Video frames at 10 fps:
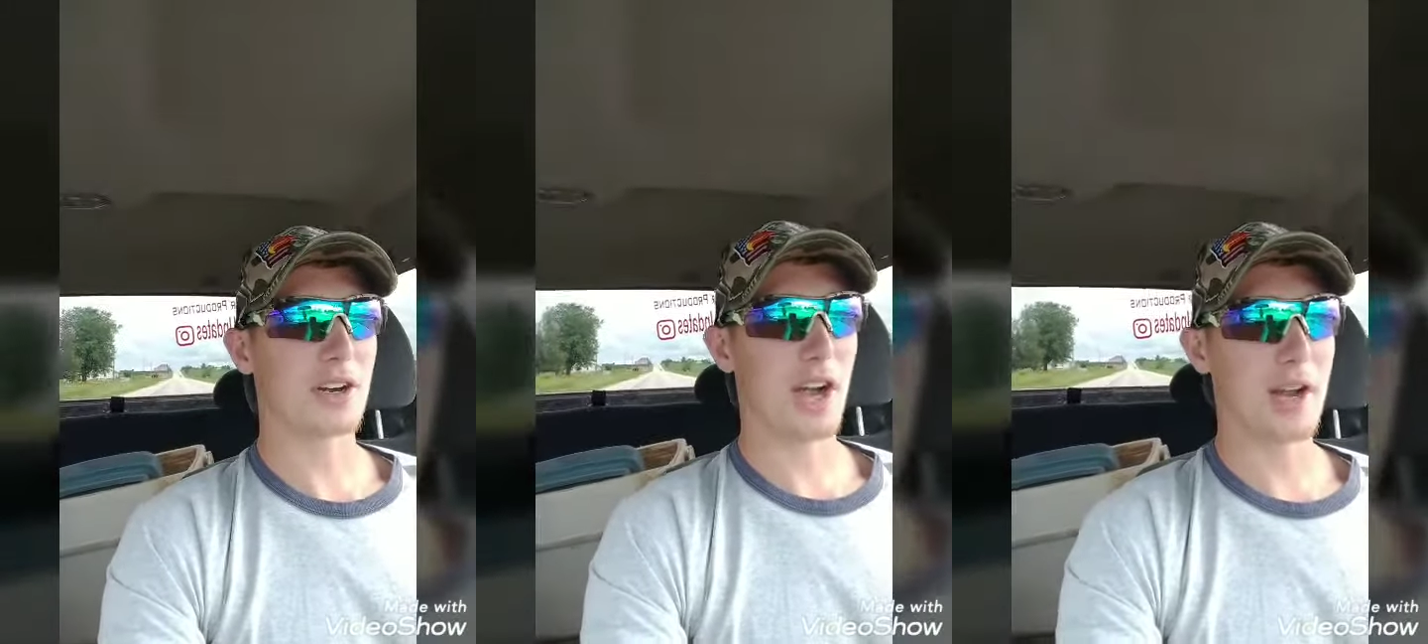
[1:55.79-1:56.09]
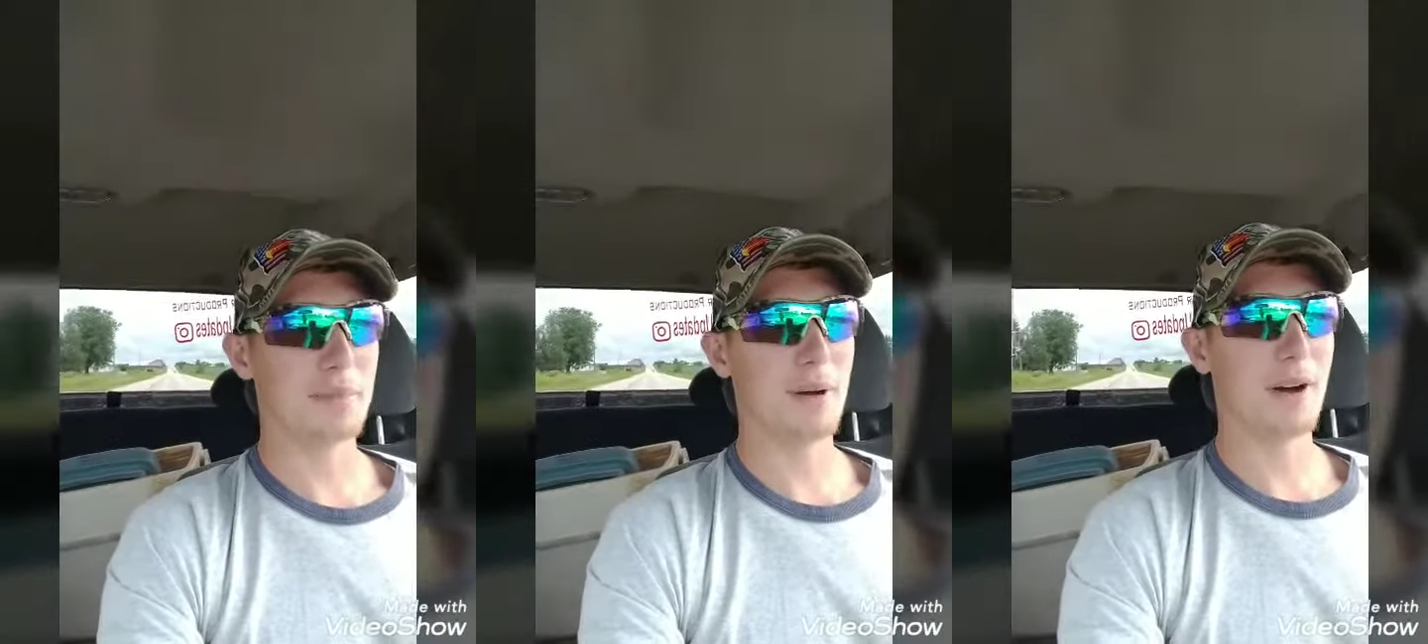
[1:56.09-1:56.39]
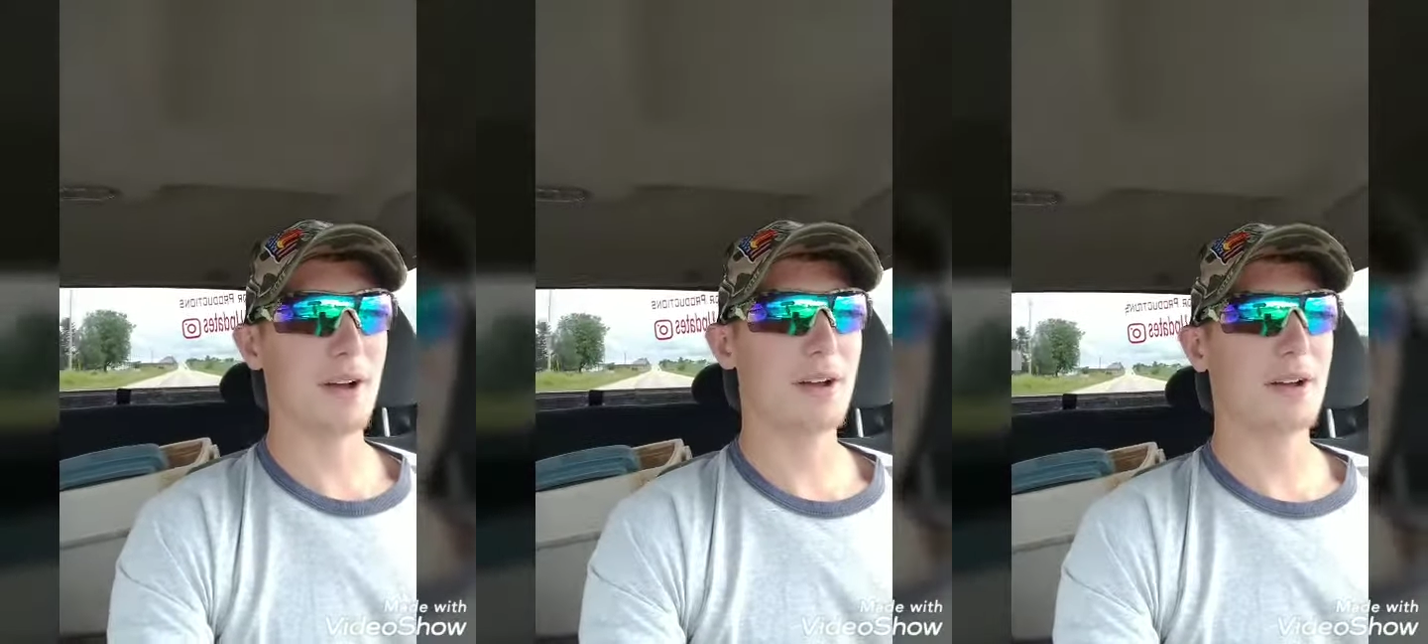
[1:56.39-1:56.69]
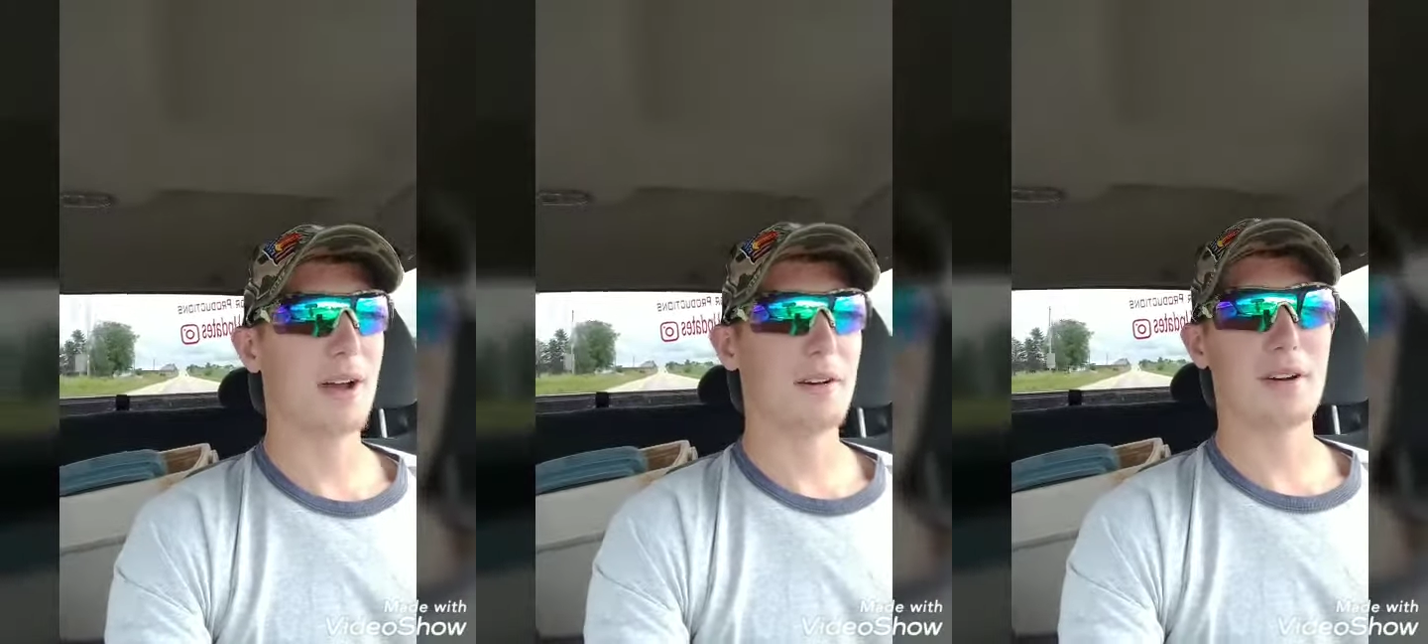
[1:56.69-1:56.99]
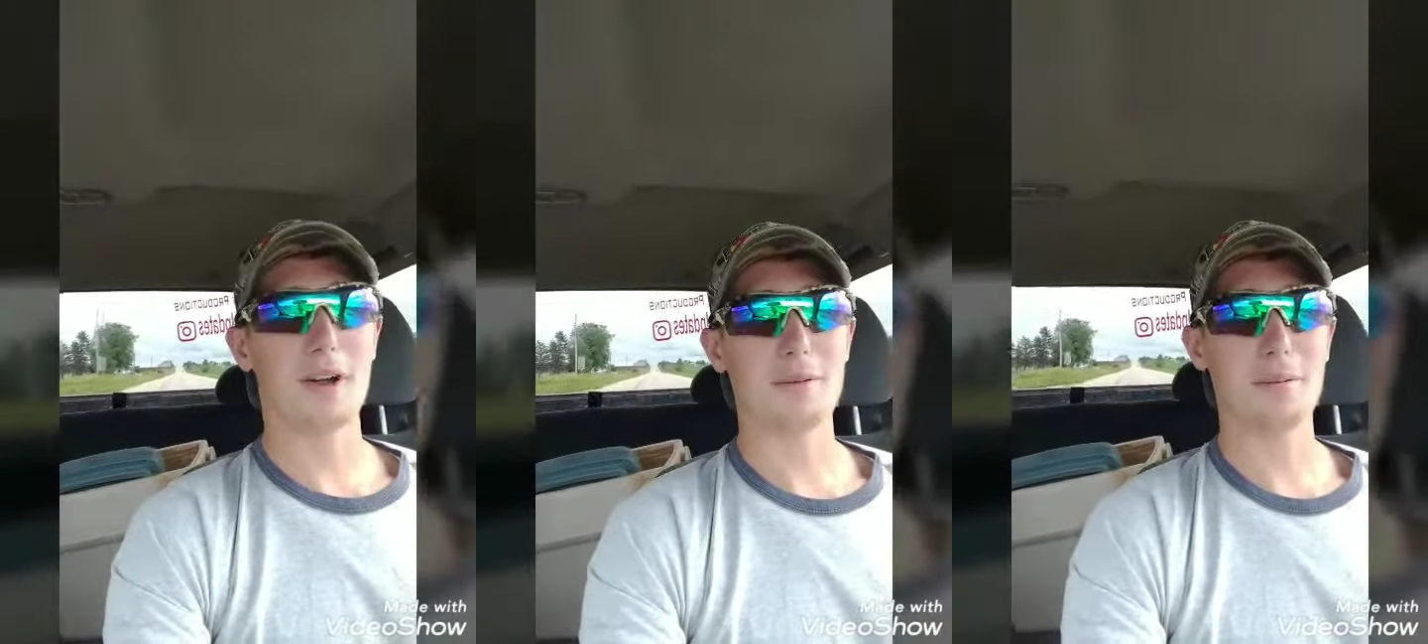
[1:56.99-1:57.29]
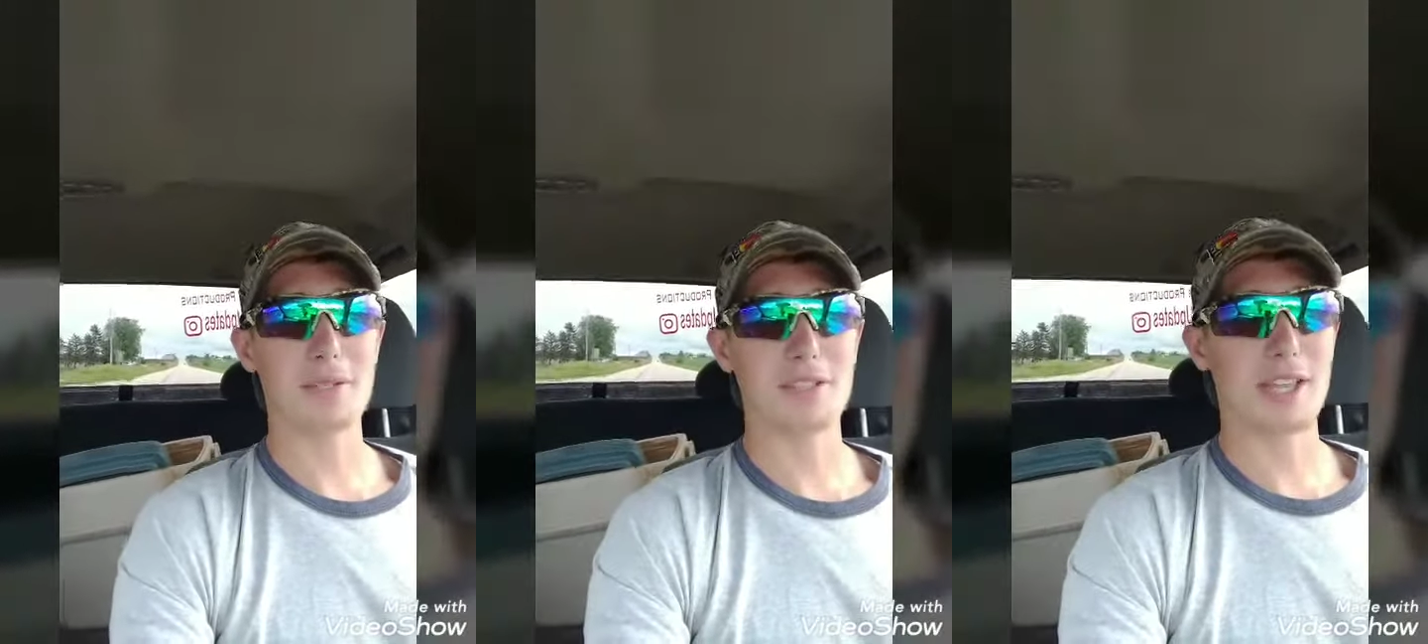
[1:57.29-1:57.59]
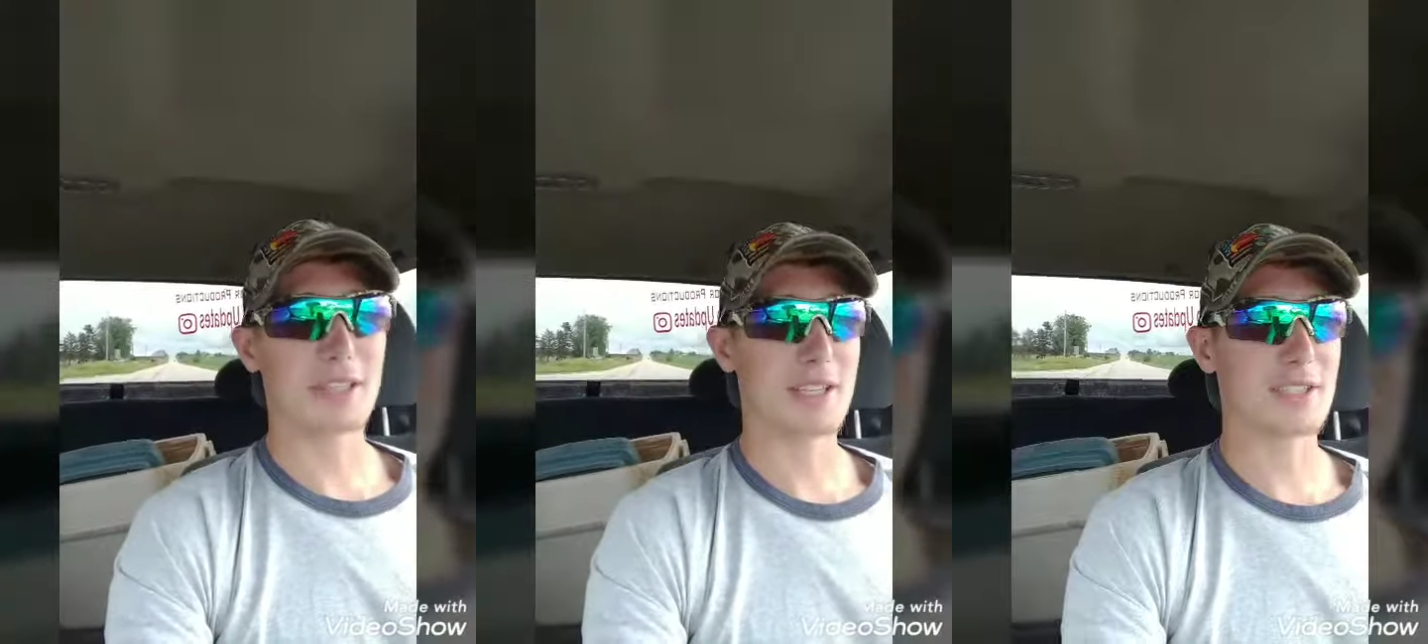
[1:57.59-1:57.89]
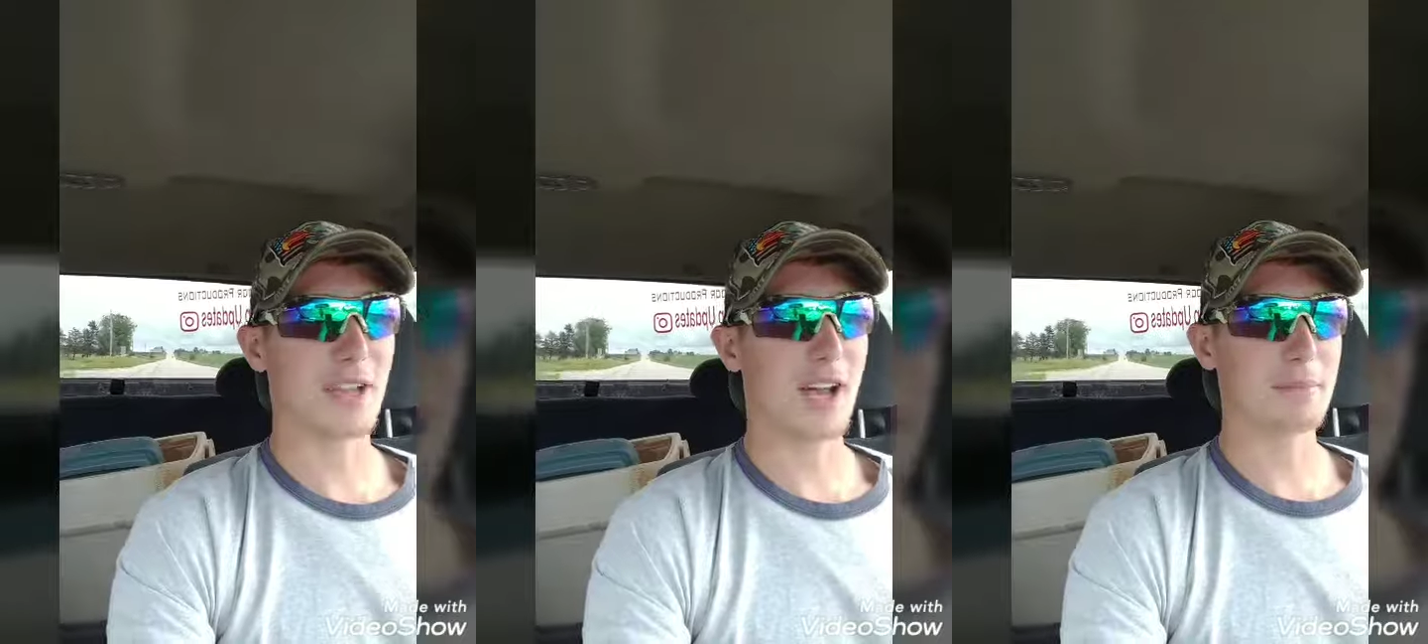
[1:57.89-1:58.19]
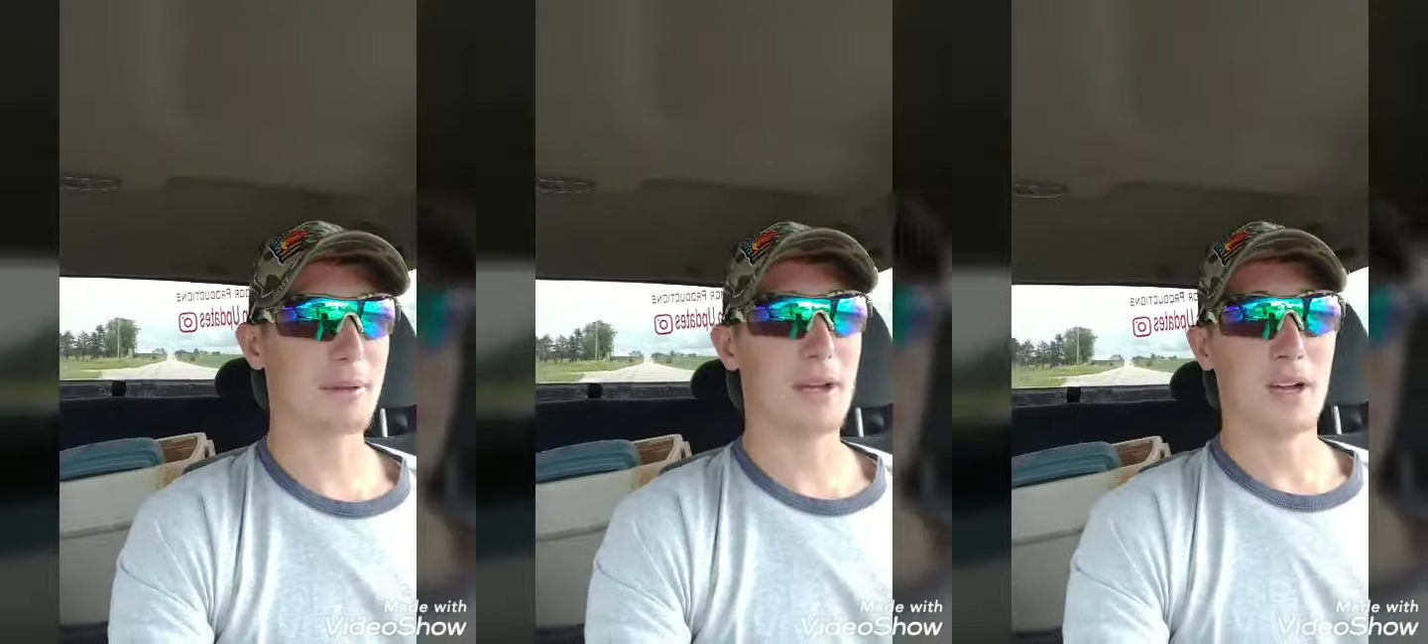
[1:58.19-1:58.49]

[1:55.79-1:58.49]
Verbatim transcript: grandpa for helping me set this up,